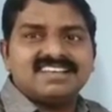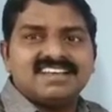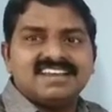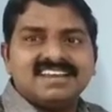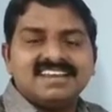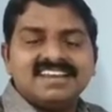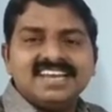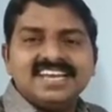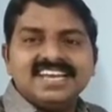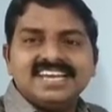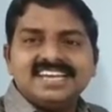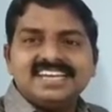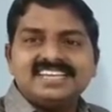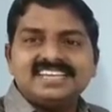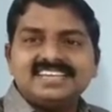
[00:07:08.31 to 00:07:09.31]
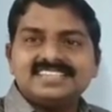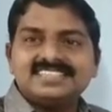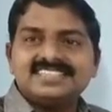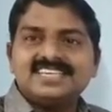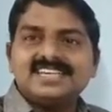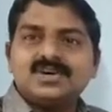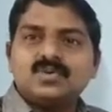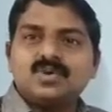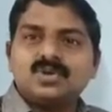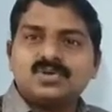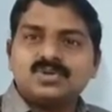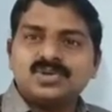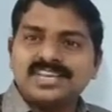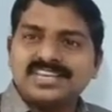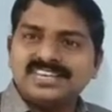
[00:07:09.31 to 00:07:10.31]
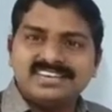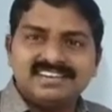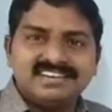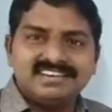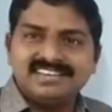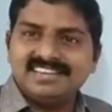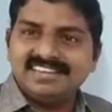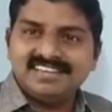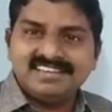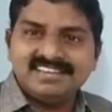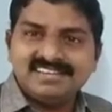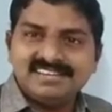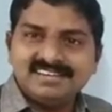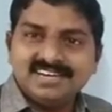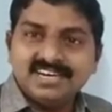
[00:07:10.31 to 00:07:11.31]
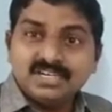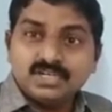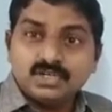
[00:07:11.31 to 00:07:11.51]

then it is equal to 90 degree.